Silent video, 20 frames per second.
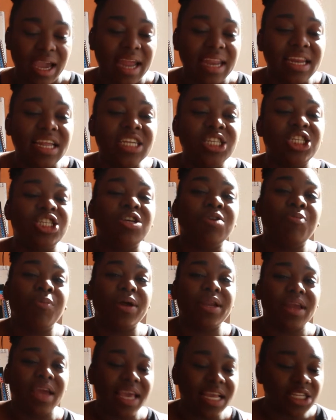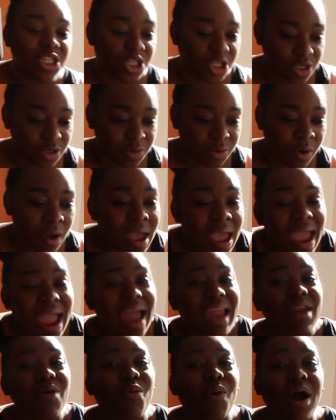And then she would hit you and
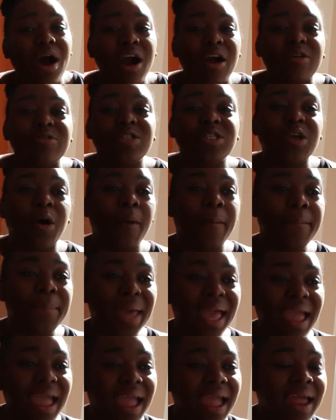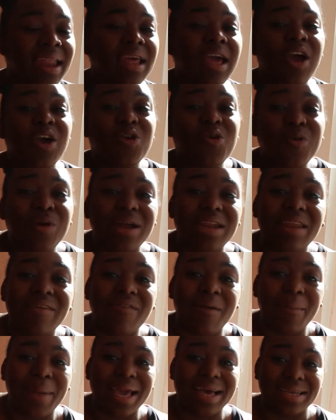it would hurt so bad you couldn't
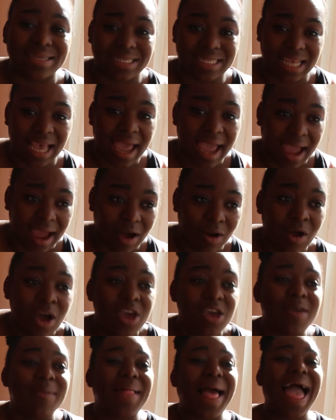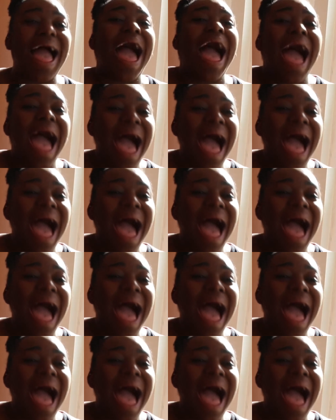even make a sound. You like,